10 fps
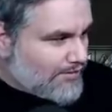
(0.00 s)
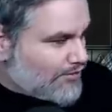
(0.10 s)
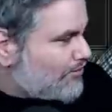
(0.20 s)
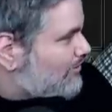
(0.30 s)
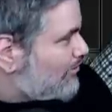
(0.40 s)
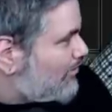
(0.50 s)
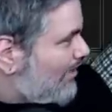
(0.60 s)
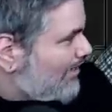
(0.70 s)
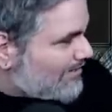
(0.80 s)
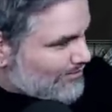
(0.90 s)
Did you just go
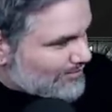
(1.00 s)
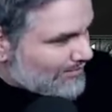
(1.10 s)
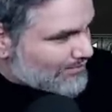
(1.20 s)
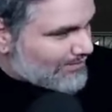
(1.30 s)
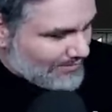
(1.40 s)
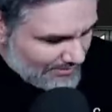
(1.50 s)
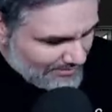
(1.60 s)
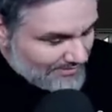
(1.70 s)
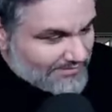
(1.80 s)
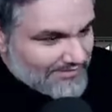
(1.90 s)
quiet? Did you just have a stroke?
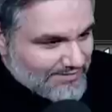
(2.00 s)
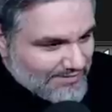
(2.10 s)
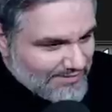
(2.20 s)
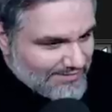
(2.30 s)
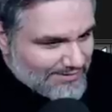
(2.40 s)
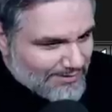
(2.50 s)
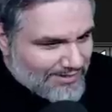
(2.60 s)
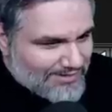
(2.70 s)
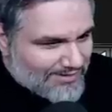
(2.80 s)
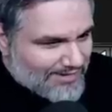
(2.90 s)
Yeah. Do I
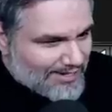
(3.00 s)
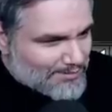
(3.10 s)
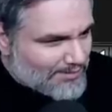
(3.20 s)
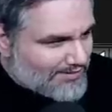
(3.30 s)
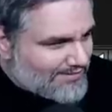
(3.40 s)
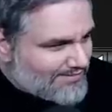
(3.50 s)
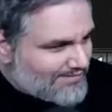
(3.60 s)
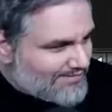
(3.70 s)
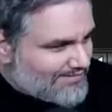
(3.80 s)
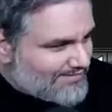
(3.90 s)
need to call the hospital?
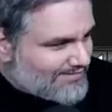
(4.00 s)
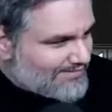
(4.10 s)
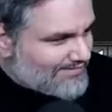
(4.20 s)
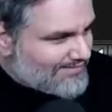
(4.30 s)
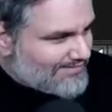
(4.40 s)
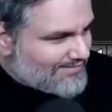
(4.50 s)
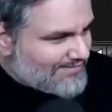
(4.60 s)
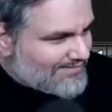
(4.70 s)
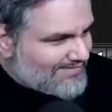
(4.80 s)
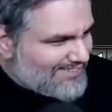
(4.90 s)
You can.
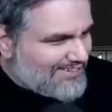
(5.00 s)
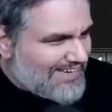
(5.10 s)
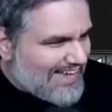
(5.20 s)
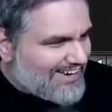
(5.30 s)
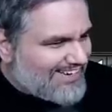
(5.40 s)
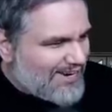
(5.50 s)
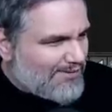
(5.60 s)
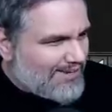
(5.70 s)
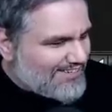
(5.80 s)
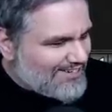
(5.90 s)
You can. You know
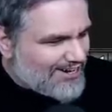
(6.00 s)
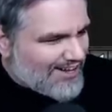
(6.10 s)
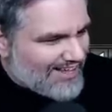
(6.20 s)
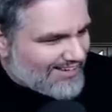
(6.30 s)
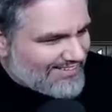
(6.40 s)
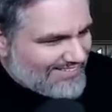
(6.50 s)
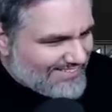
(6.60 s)
what? You go ahead.